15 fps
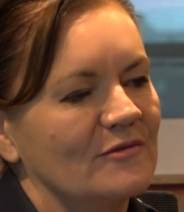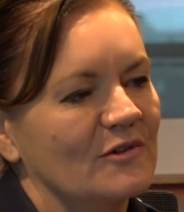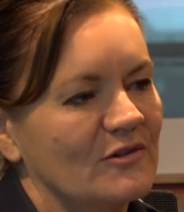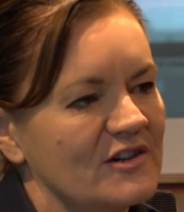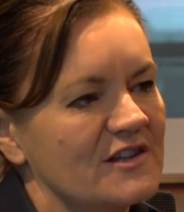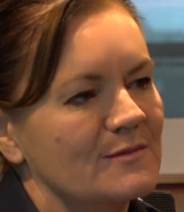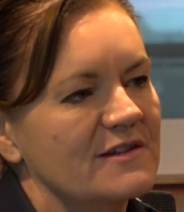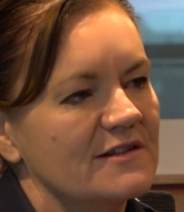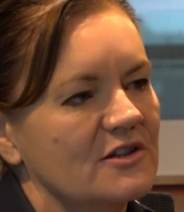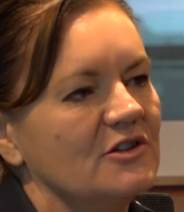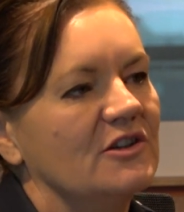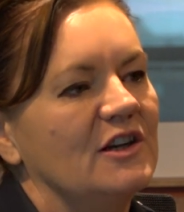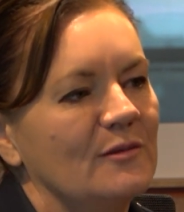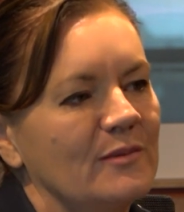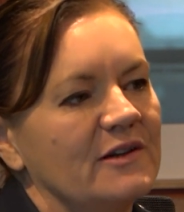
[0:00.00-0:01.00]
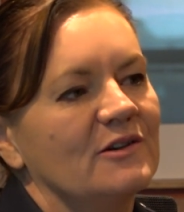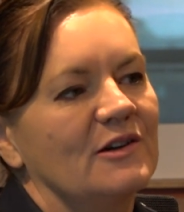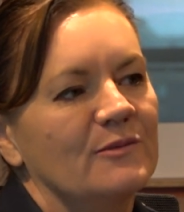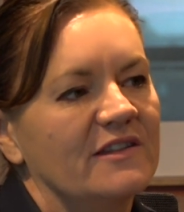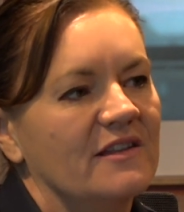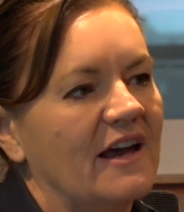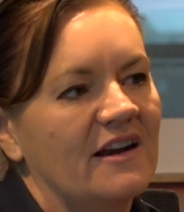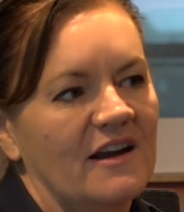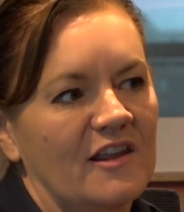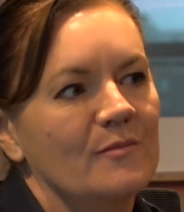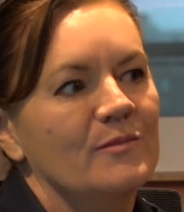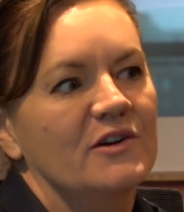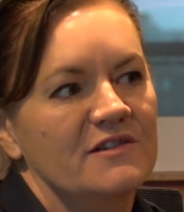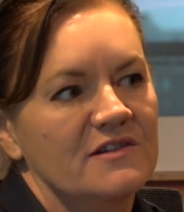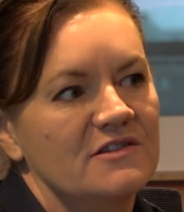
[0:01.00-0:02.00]
Christmas and New Year period without another
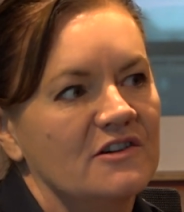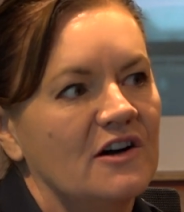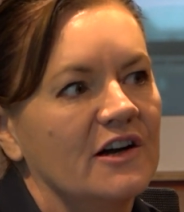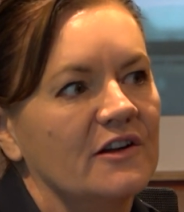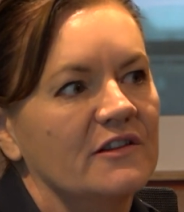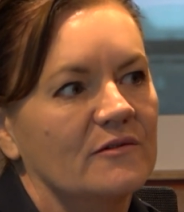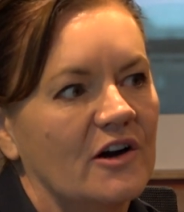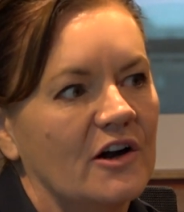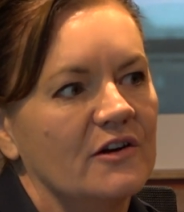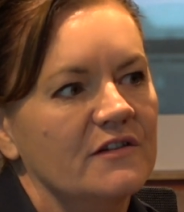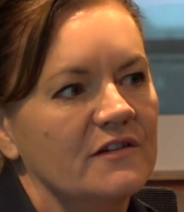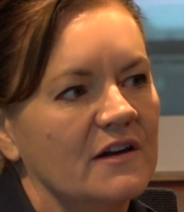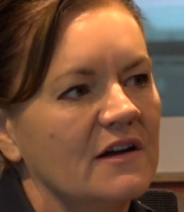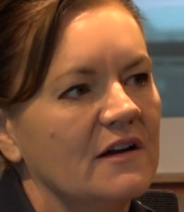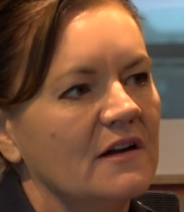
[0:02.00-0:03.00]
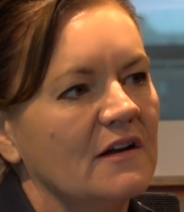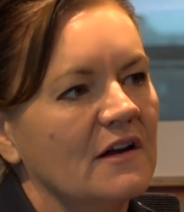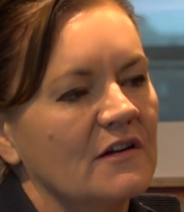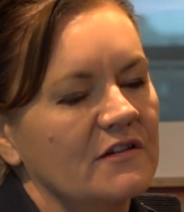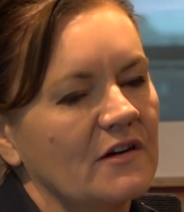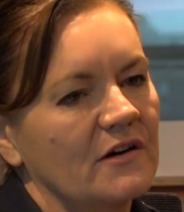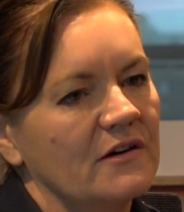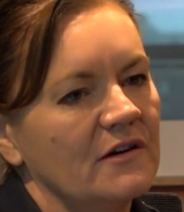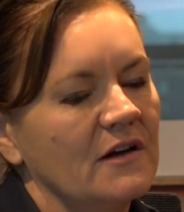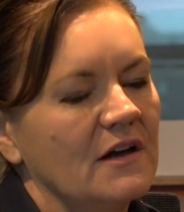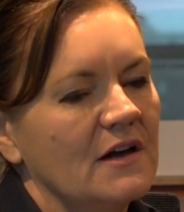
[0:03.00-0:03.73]
person dying on the roads. So,